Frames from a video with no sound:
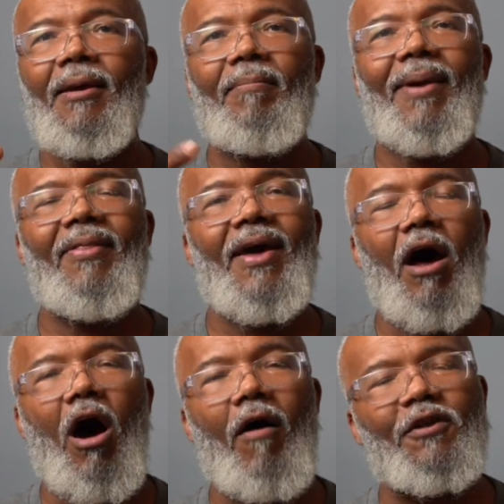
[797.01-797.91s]
man, that
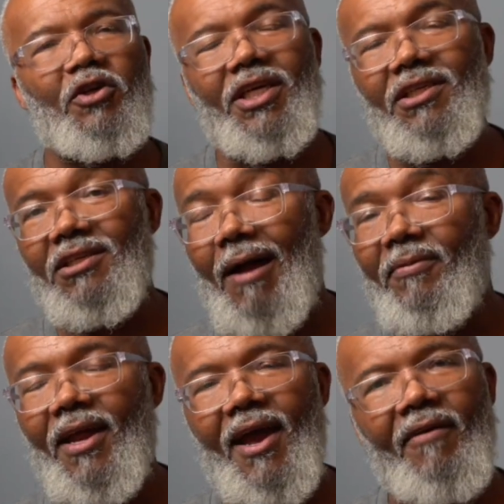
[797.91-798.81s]
officer, he stopped
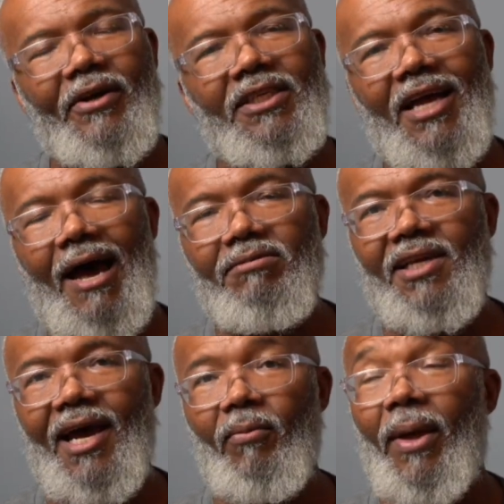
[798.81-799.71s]
at every stop
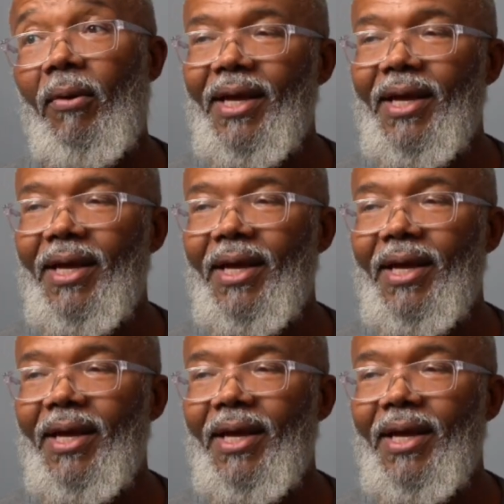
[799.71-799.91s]
sign, man.